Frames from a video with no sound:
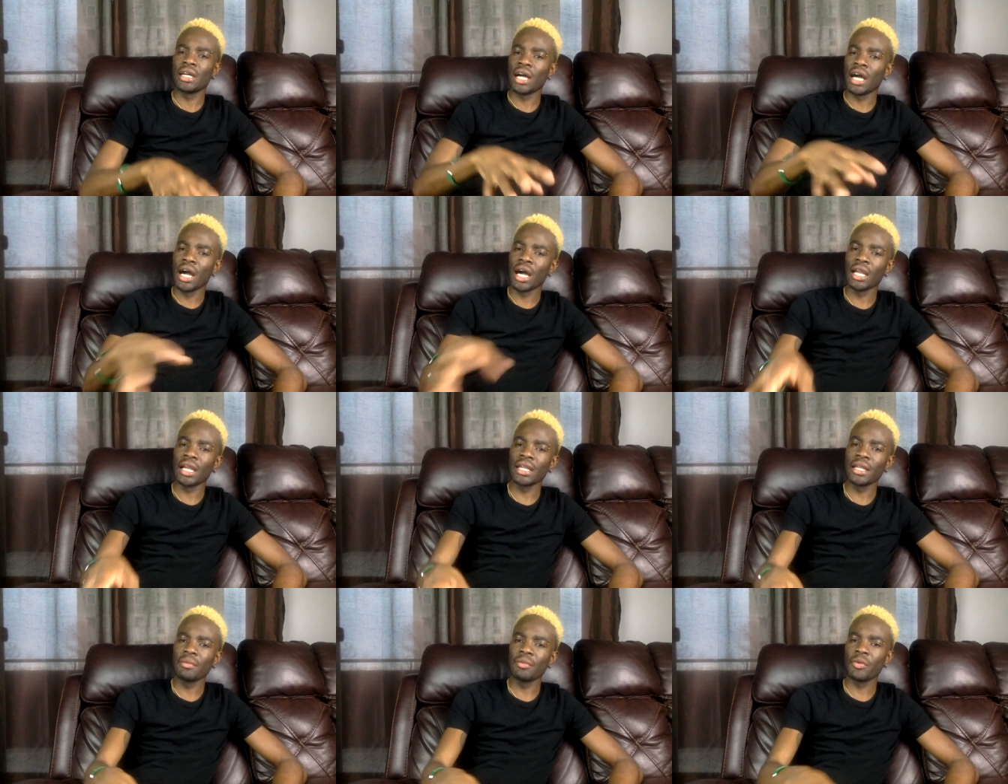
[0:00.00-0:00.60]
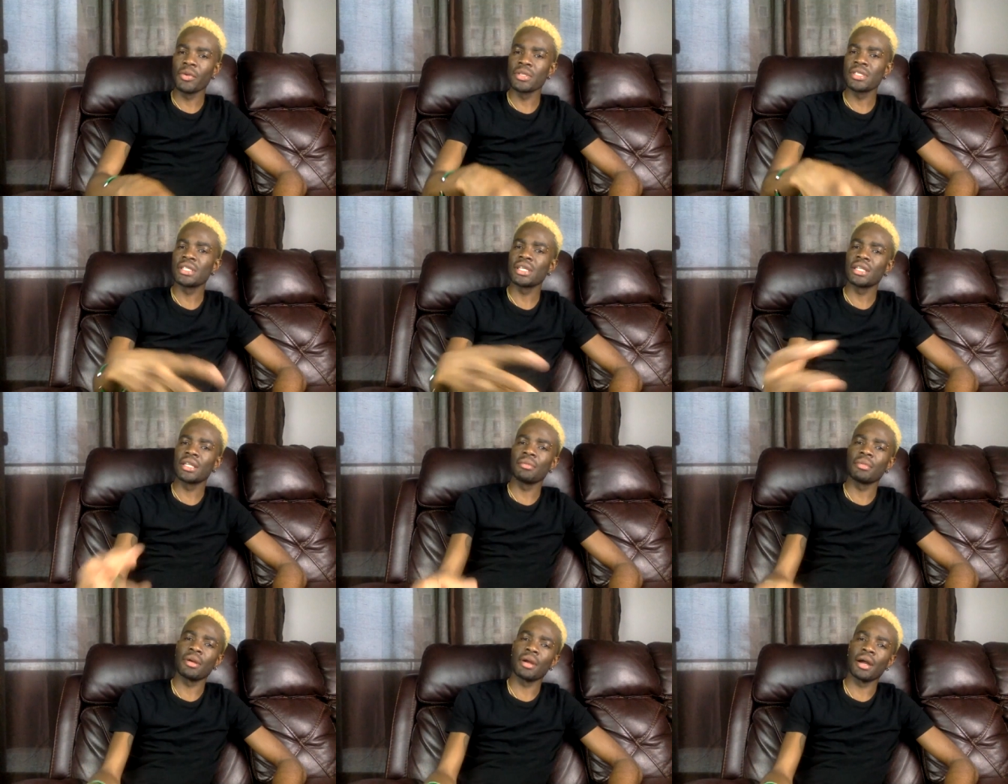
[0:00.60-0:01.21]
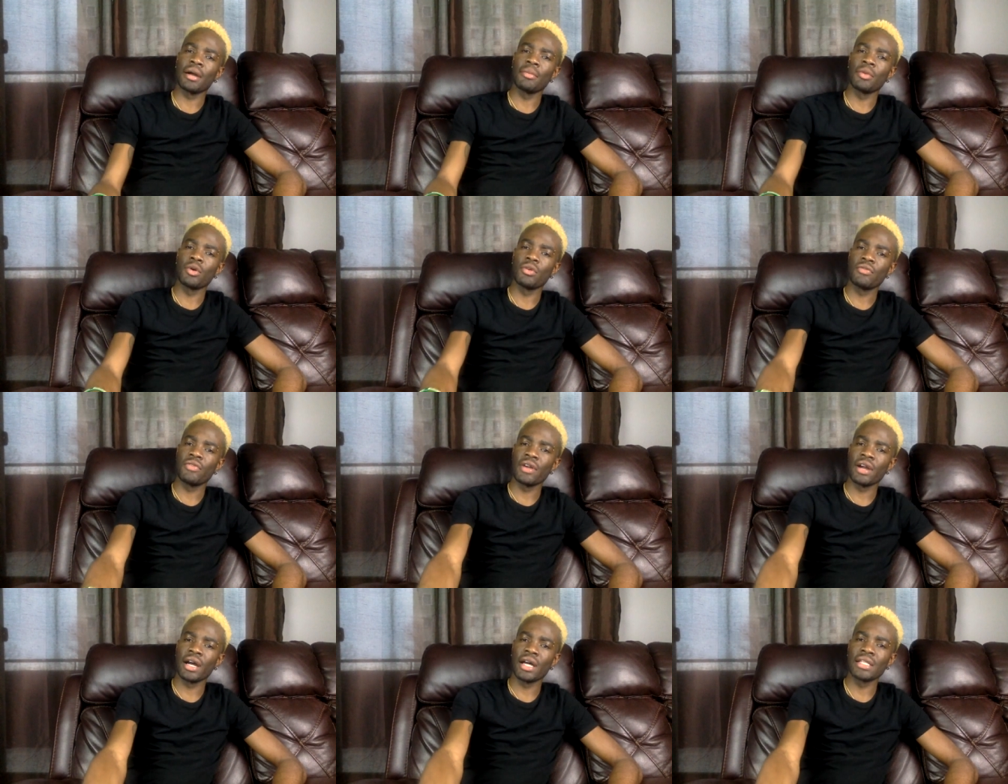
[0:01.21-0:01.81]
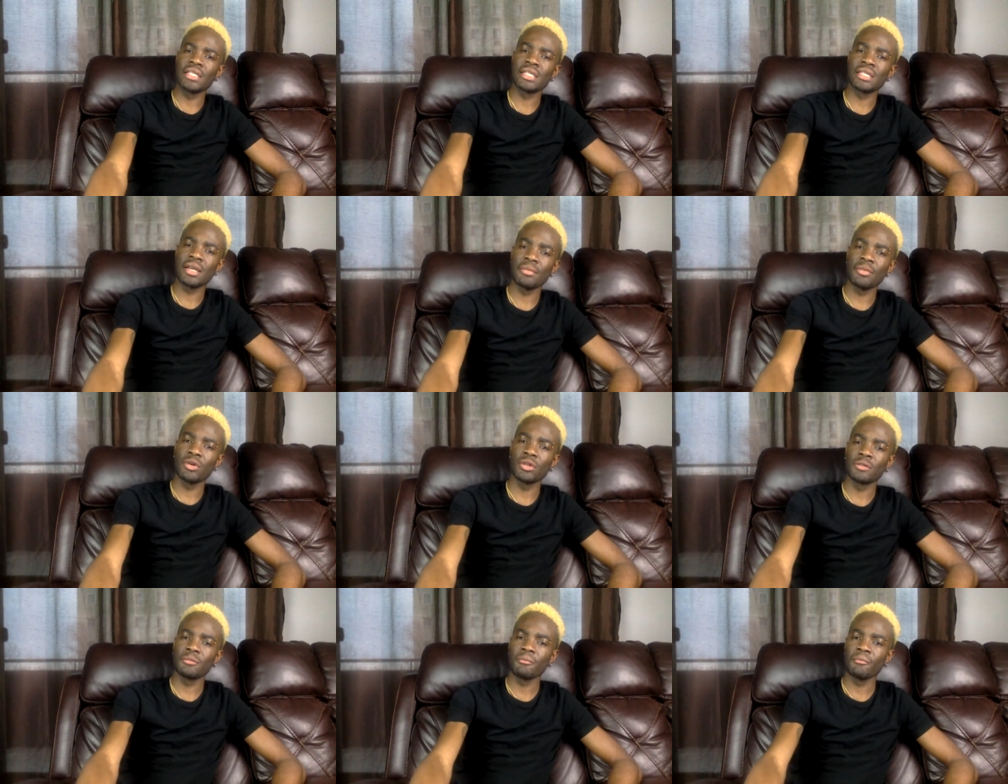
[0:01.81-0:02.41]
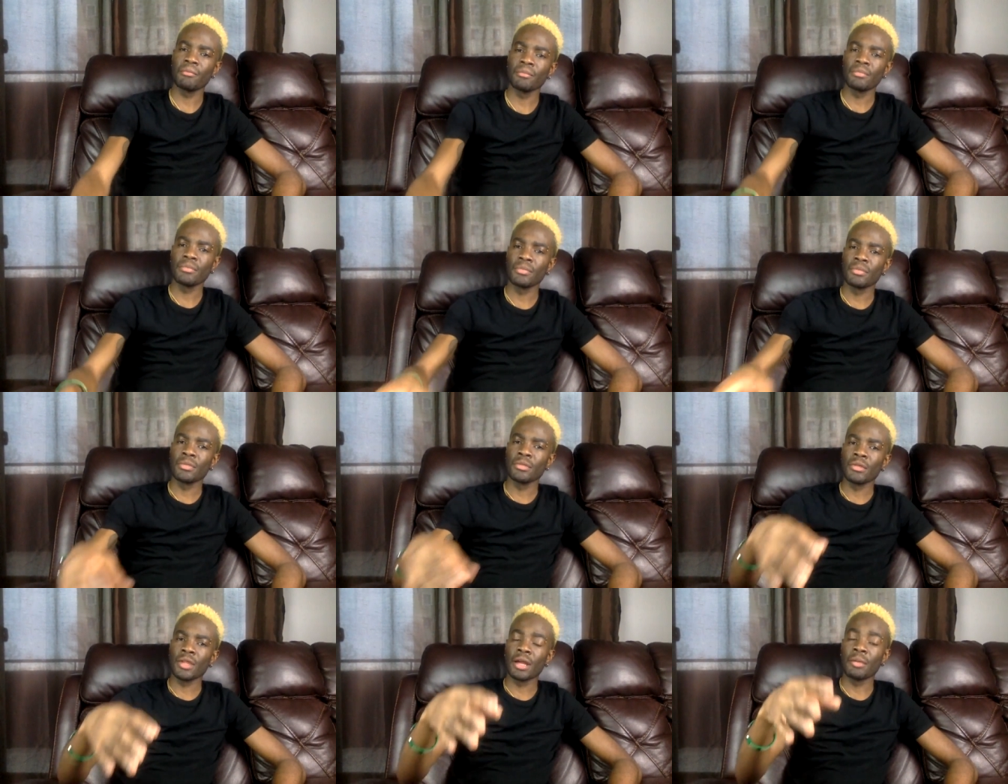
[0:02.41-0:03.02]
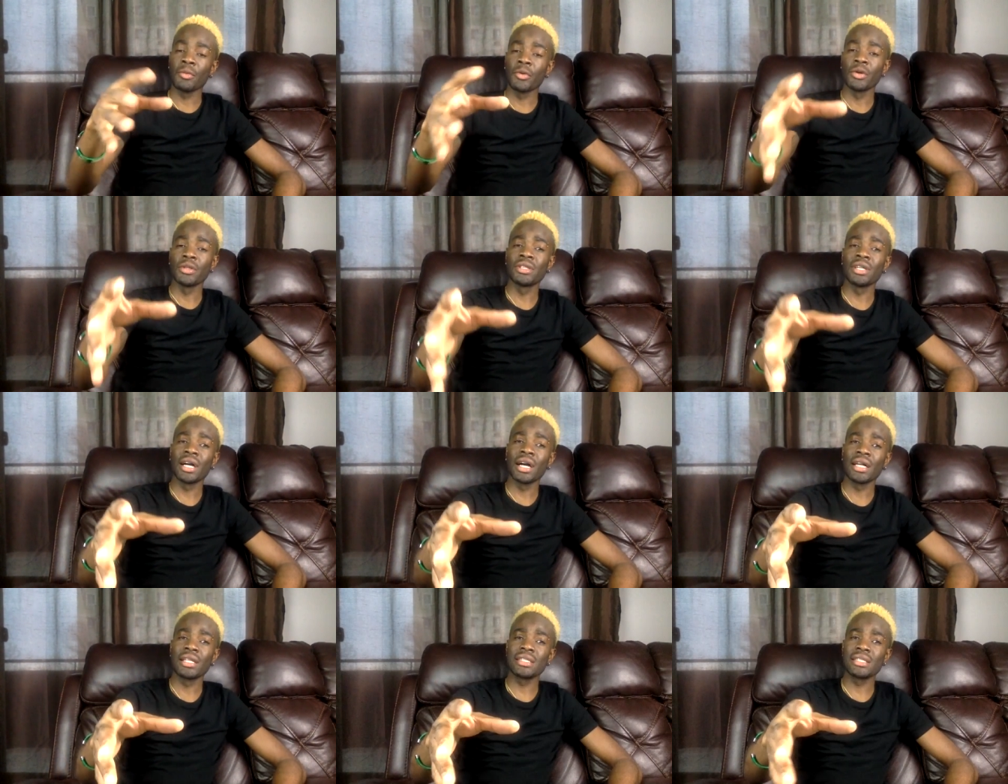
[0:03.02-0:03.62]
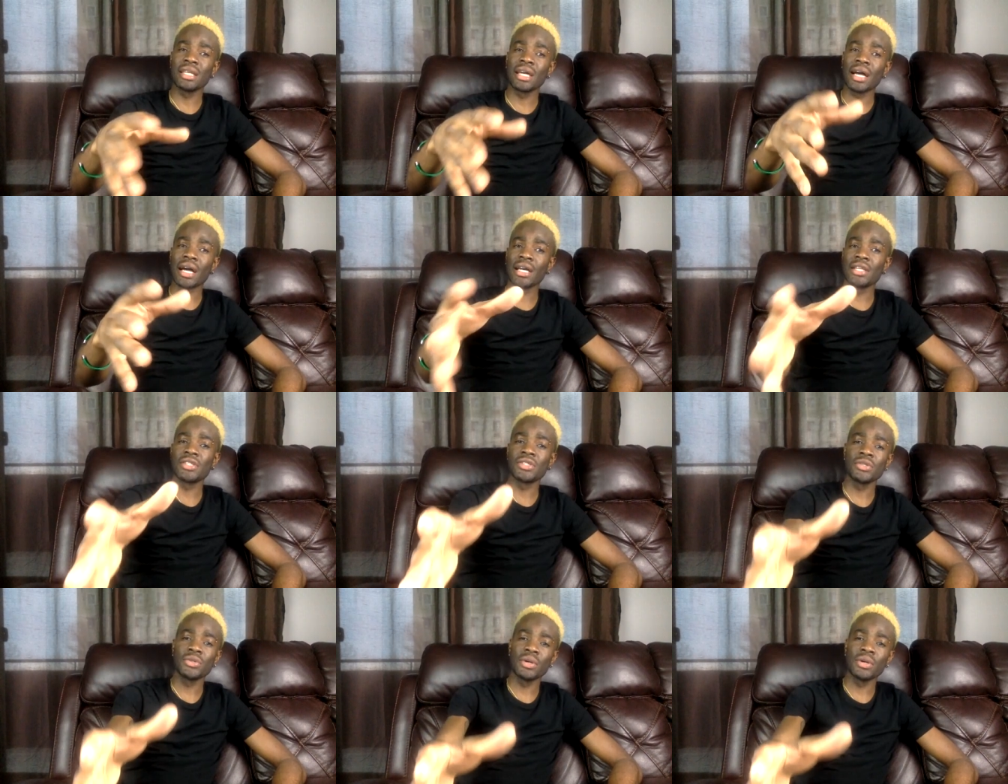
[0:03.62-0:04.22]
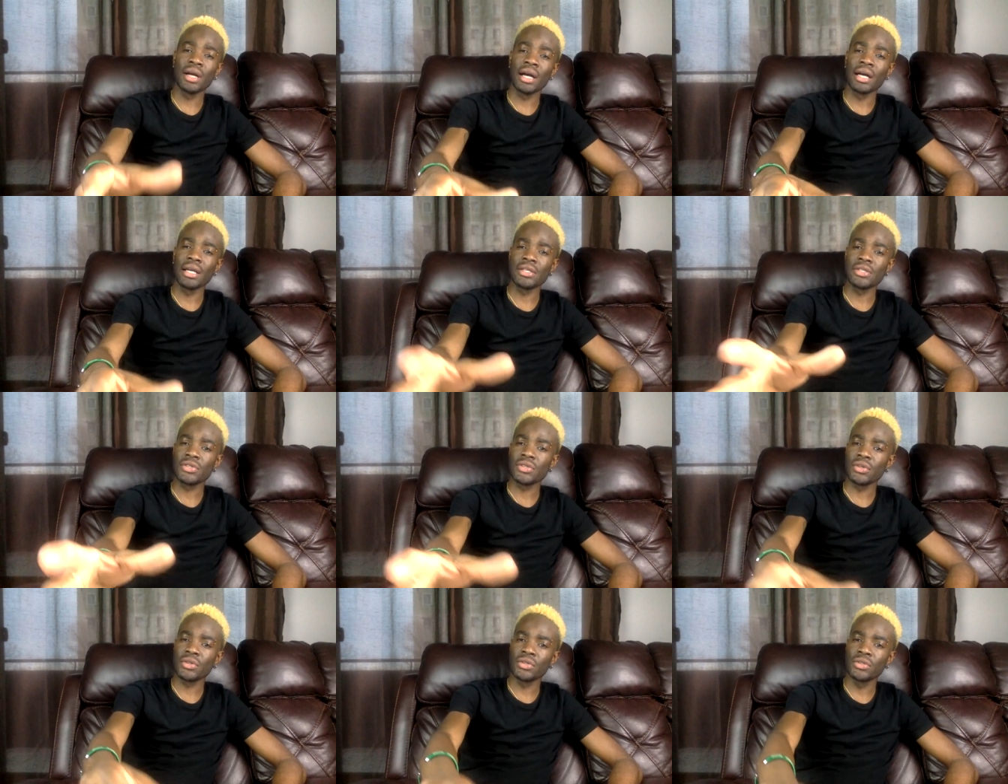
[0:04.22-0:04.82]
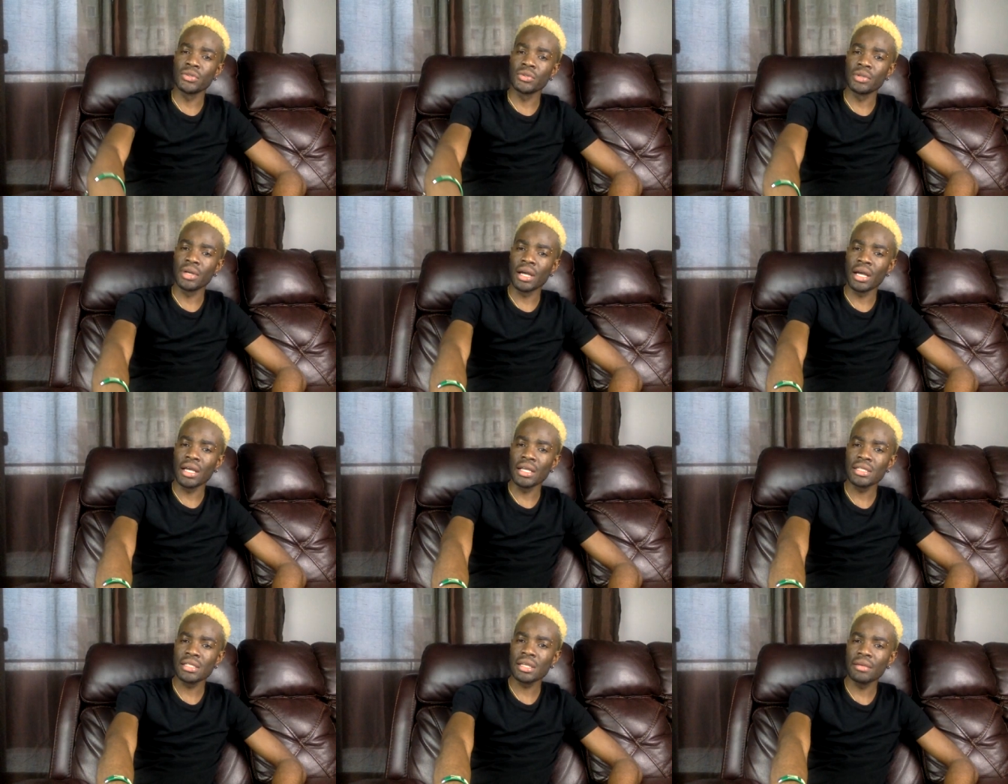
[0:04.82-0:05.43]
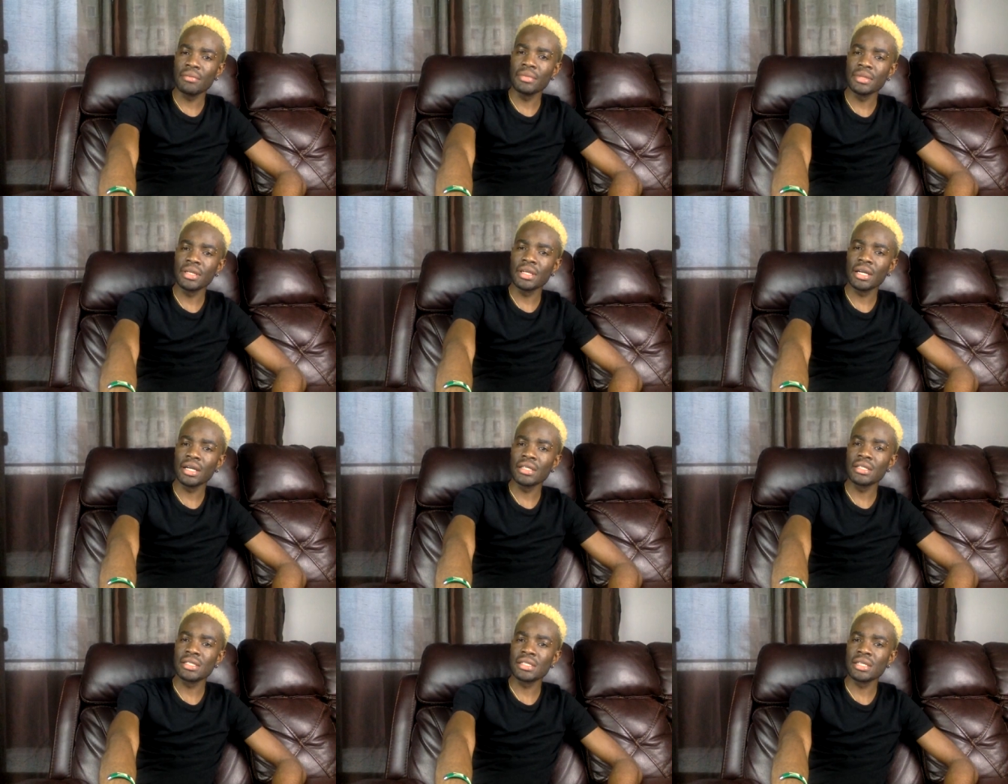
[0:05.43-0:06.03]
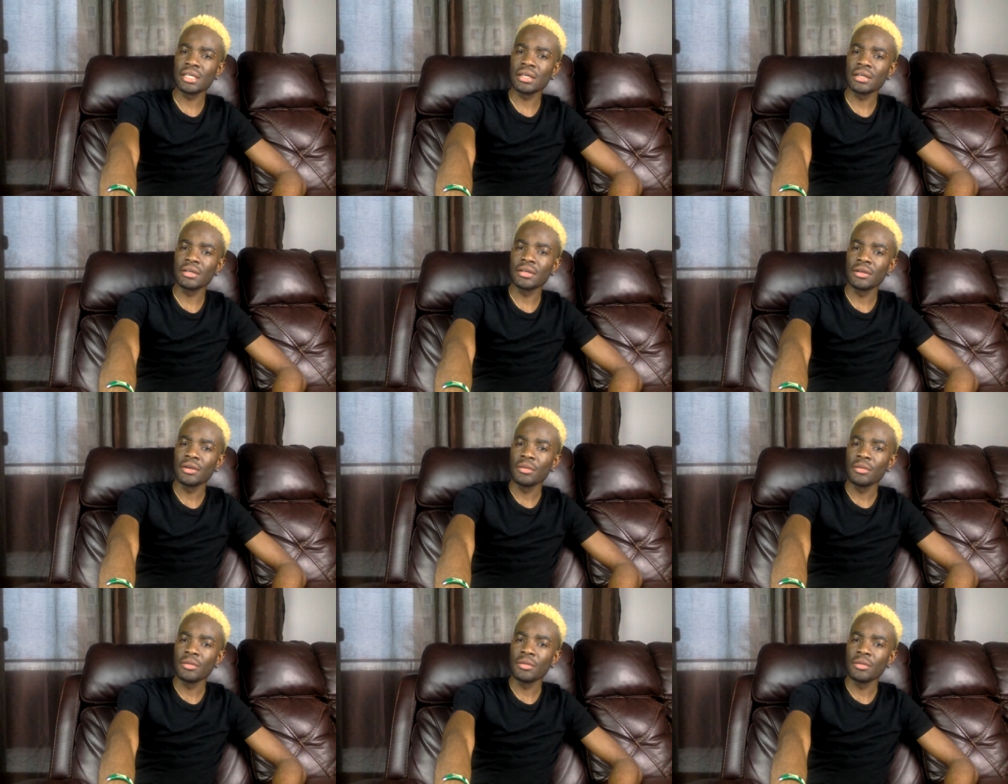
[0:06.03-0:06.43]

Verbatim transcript: All of them questions I'm about to answer, but I'm going to answer as you ask. So you ask and me answer.